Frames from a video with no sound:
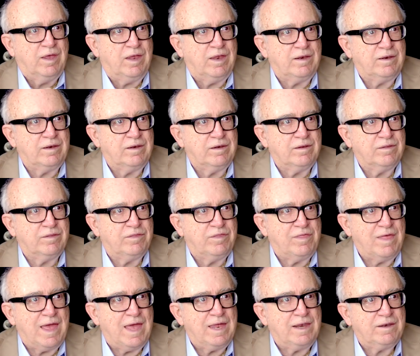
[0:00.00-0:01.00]
and
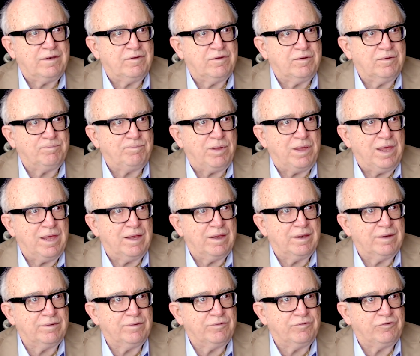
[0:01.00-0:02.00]
that
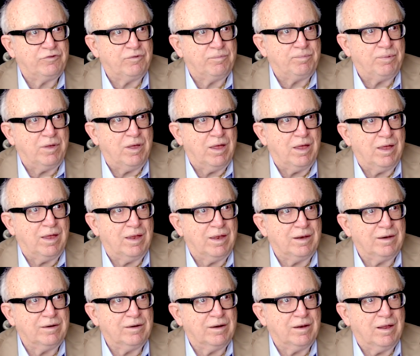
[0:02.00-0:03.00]
depends
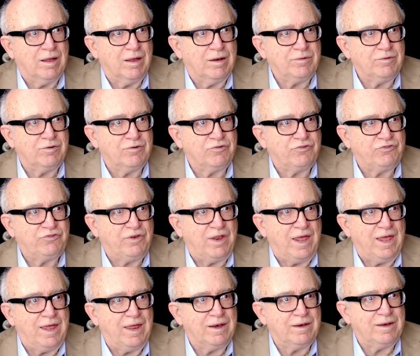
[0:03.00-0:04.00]
upon
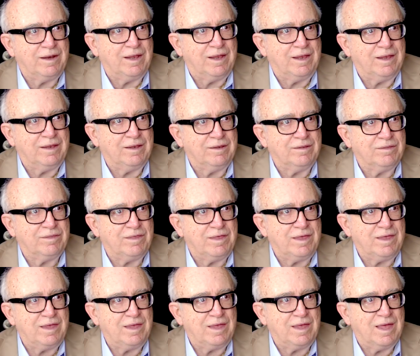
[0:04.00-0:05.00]
understanding
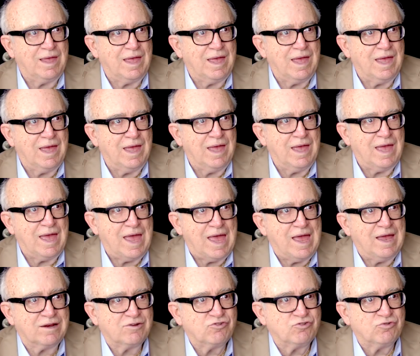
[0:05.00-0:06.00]
the
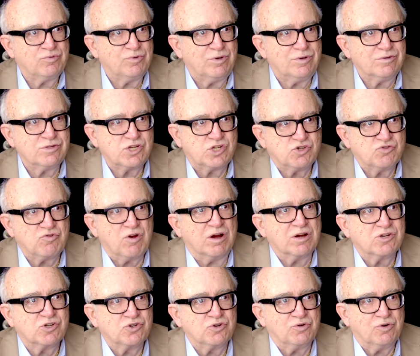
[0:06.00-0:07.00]
actual
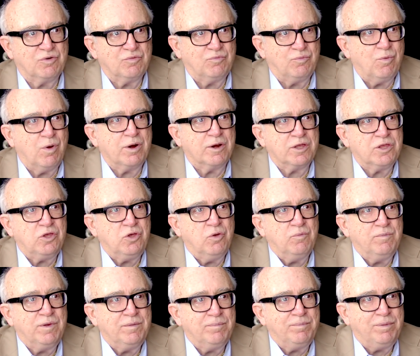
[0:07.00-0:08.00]
structure of what a
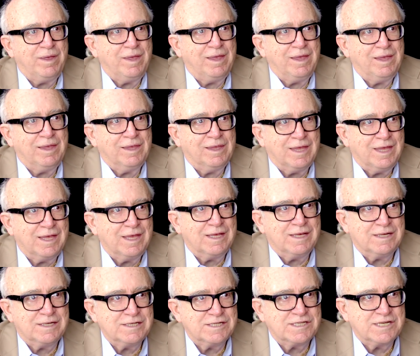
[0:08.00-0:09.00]
human being
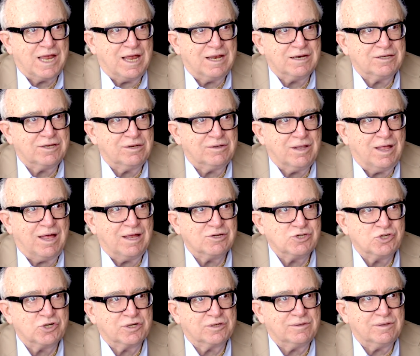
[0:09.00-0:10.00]
is, mm-hmm.
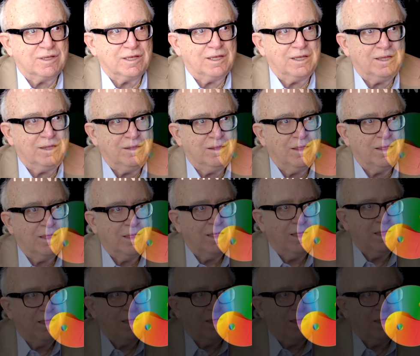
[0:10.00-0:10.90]
ontologically. Yeah.